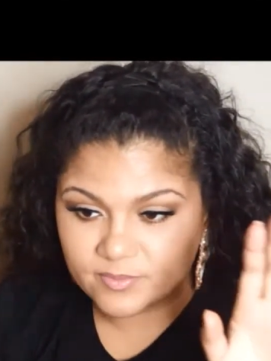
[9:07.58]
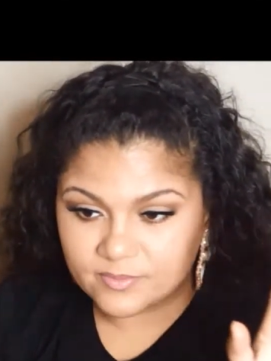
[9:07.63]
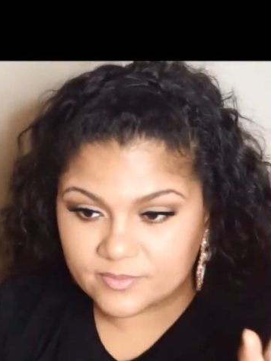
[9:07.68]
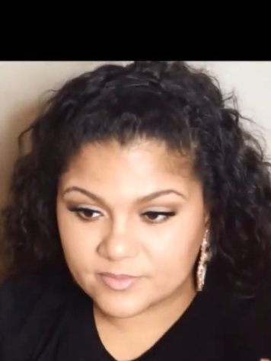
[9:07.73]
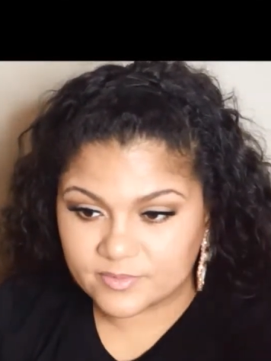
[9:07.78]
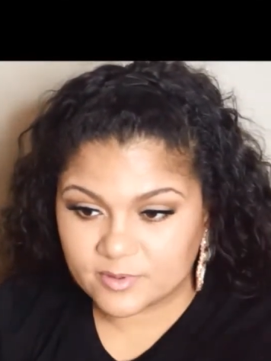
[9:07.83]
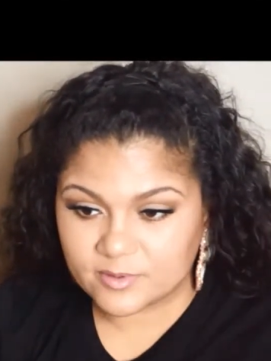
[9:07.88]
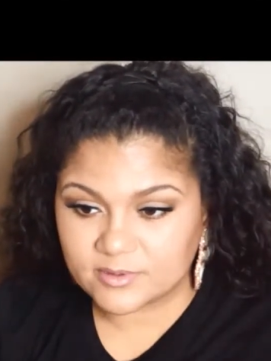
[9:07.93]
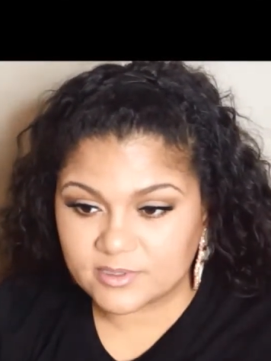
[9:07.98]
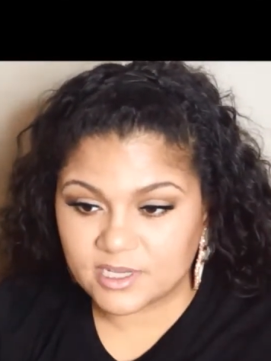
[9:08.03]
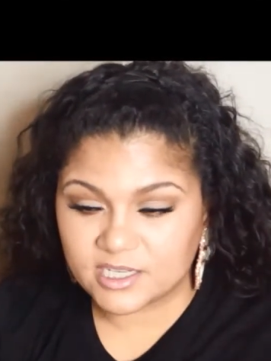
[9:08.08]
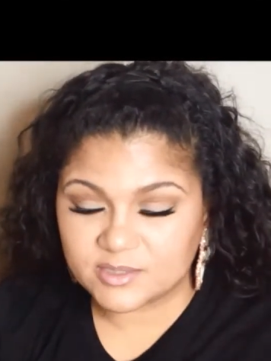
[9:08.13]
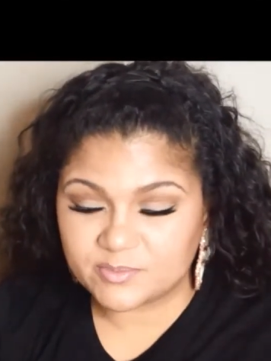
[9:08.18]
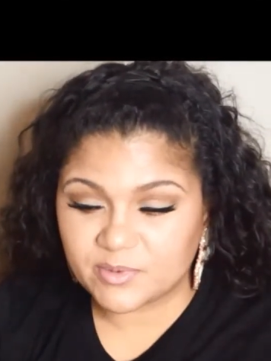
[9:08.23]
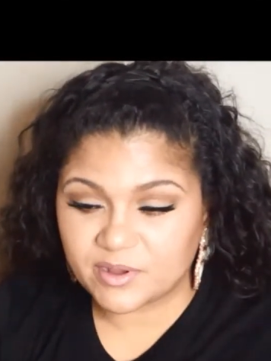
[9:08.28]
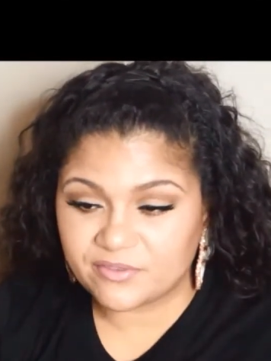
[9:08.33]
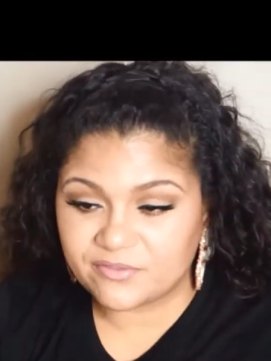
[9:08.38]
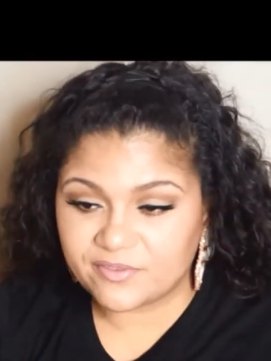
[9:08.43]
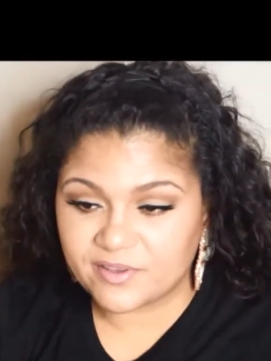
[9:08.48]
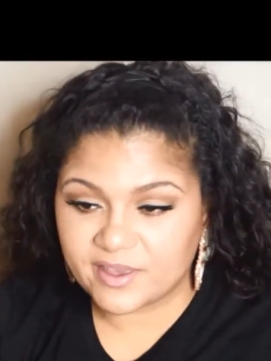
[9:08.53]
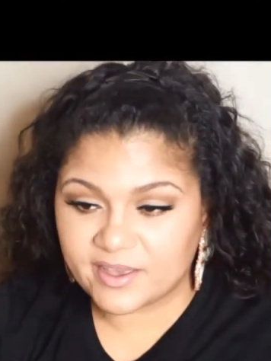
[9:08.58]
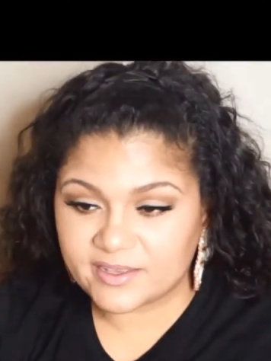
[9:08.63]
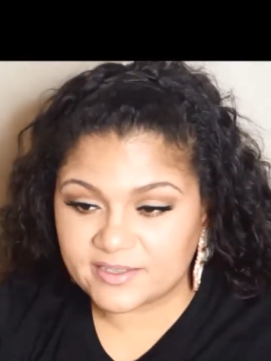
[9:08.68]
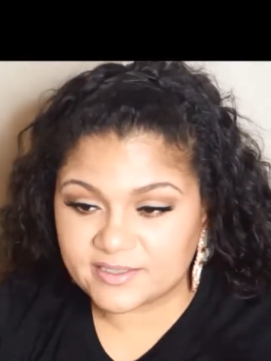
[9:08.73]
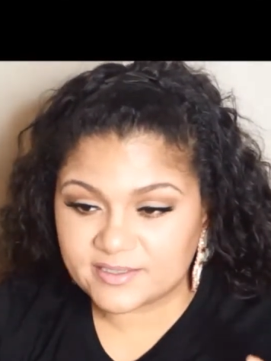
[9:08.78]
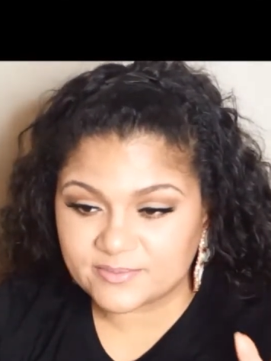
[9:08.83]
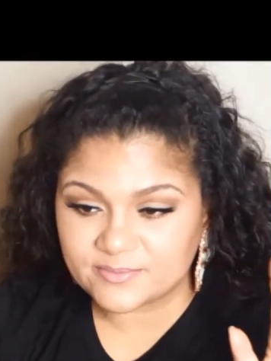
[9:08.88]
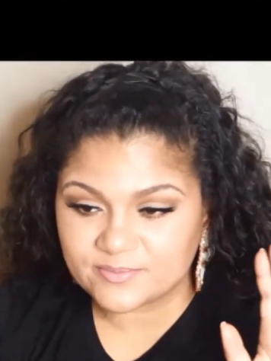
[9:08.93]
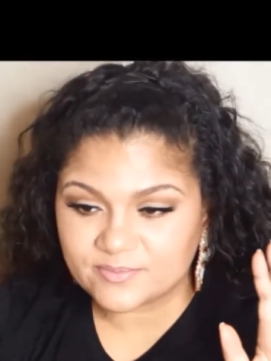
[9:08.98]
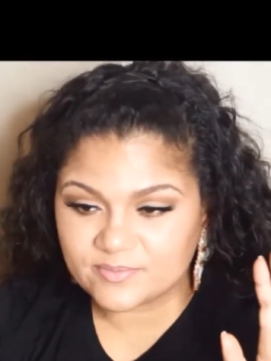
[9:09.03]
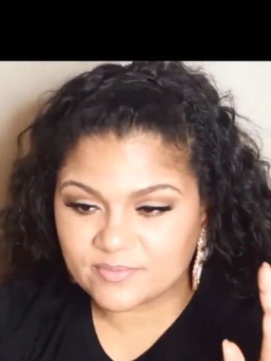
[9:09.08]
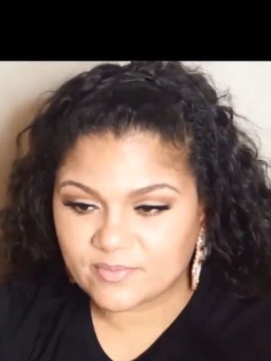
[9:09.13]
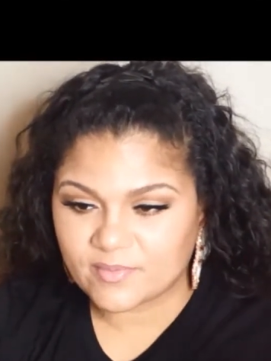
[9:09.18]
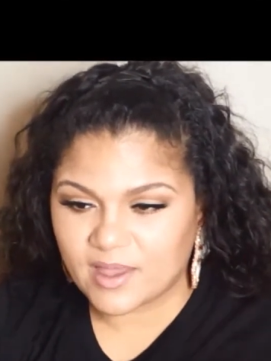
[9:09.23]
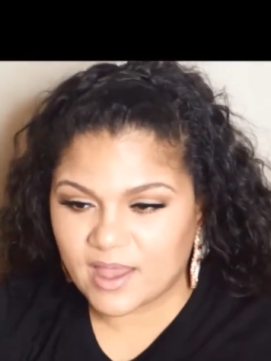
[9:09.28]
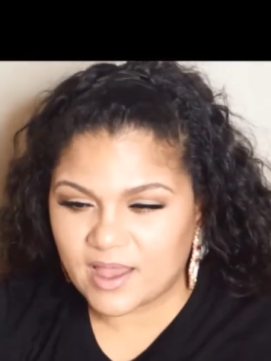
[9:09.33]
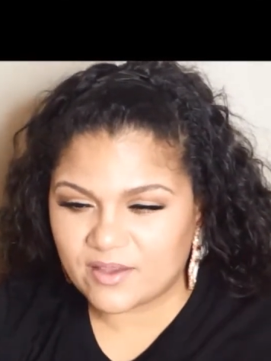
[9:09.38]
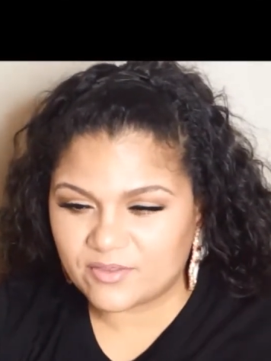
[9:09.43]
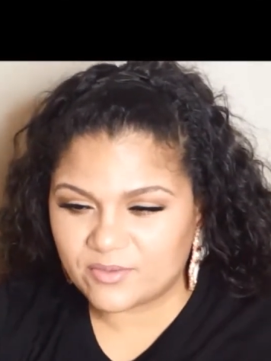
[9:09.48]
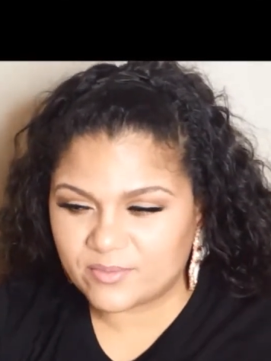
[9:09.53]
don't touch my face. I
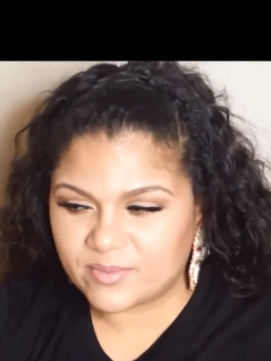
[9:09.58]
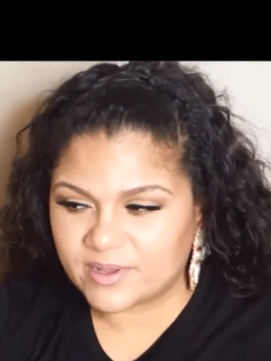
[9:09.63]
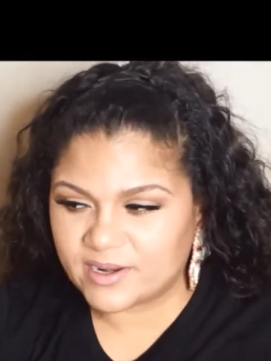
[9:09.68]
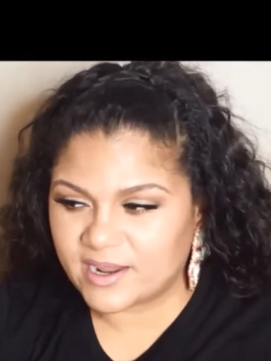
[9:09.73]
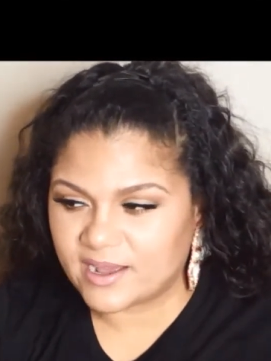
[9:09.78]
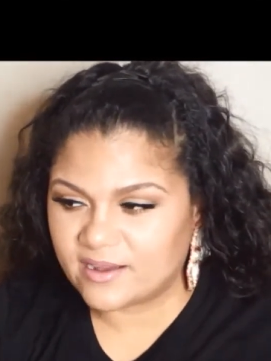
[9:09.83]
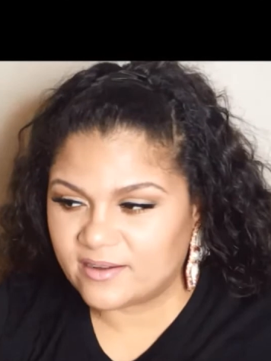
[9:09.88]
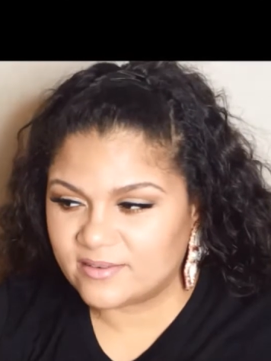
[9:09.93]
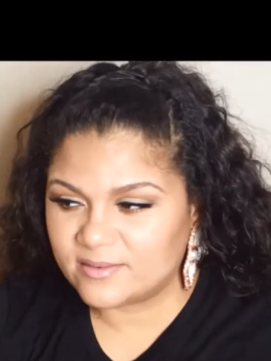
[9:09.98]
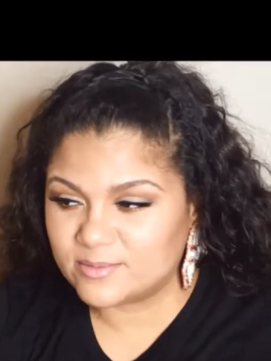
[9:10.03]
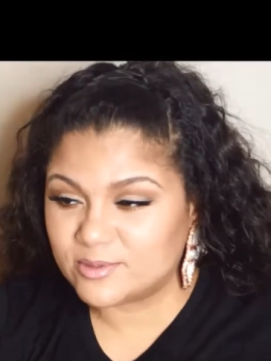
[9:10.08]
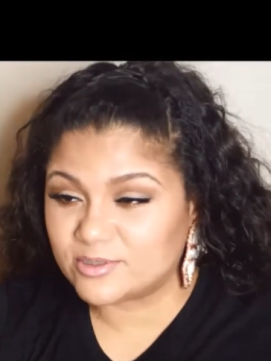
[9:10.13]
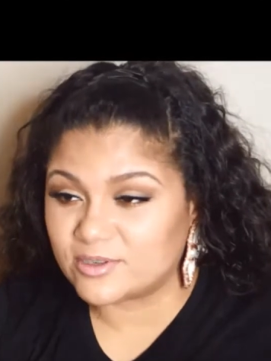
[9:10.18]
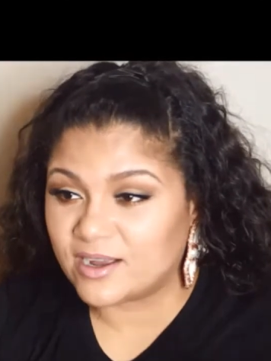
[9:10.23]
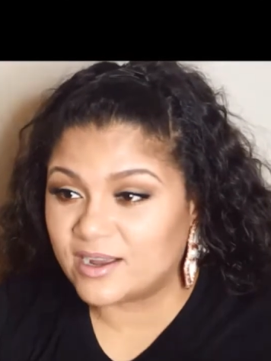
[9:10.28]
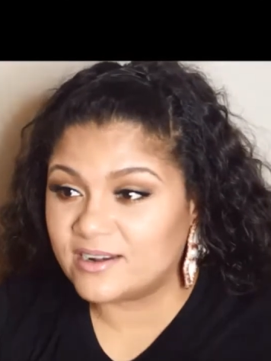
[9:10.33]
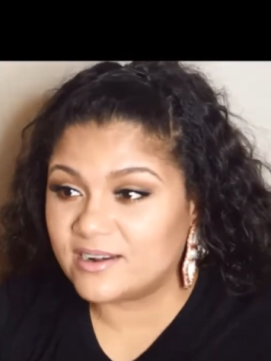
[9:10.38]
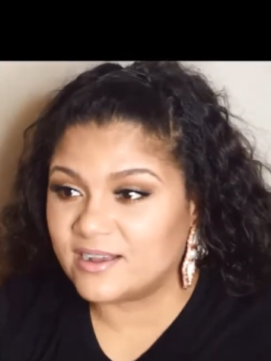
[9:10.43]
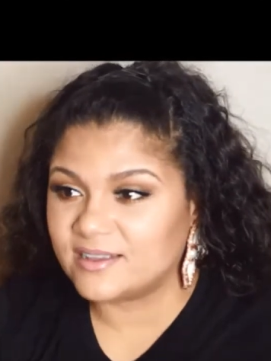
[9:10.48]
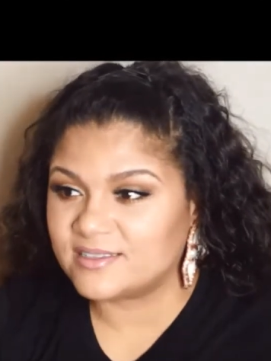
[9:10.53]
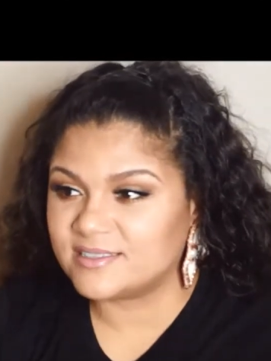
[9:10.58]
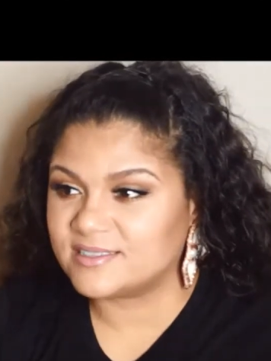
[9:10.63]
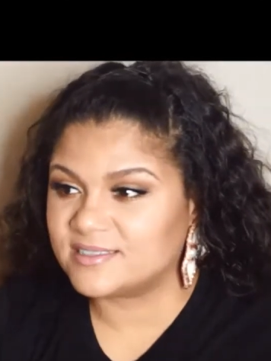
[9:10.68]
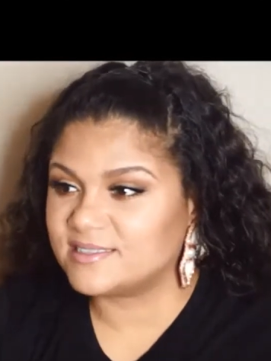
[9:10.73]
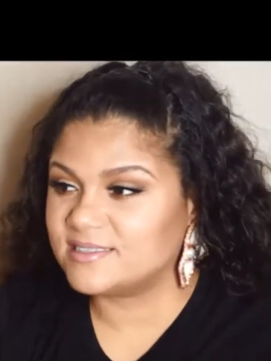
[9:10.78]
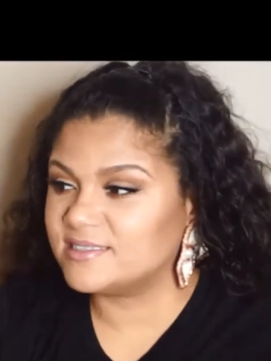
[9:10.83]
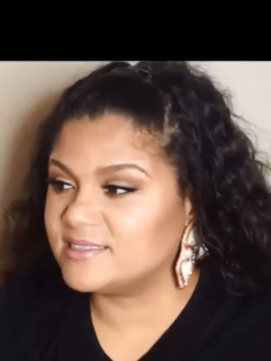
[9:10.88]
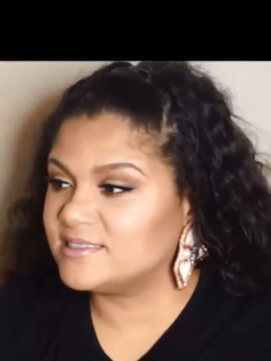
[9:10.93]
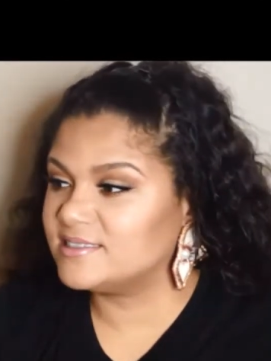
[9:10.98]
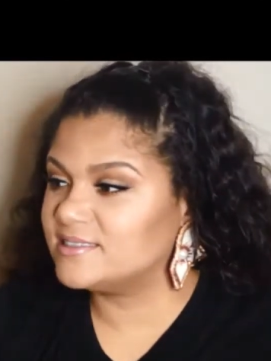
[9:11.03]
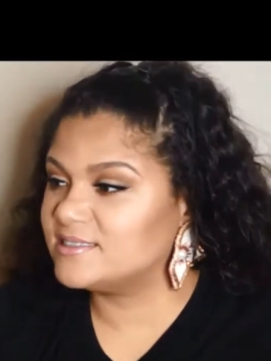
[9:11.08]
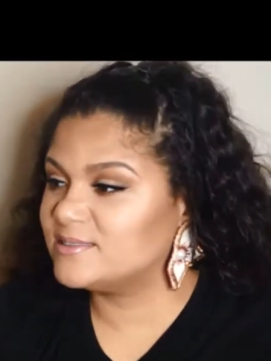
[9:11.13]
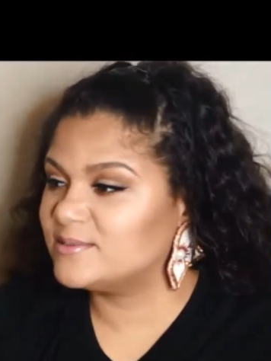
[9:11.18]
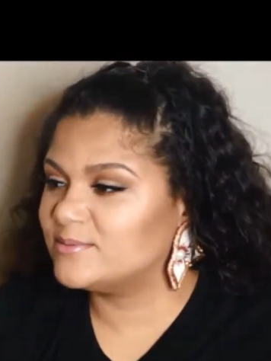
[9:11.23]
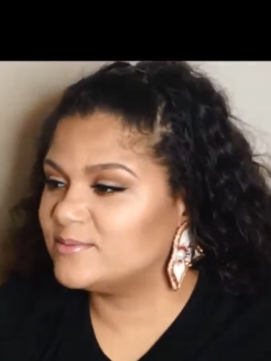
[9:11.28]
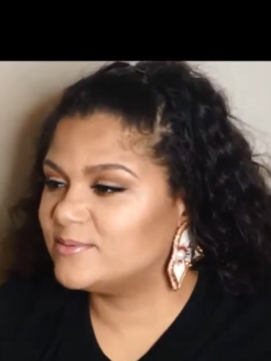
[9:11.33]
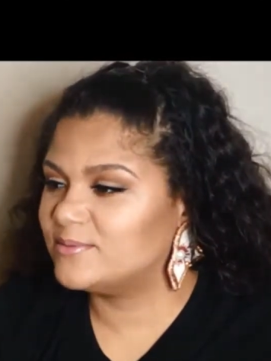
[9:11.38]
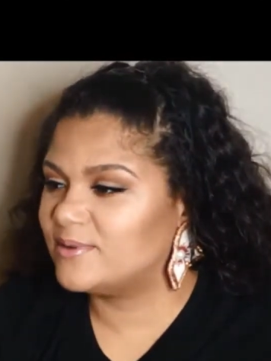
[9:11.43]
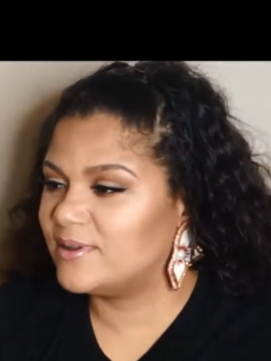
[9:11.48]
haven't been out. I'm trying not to sneeze.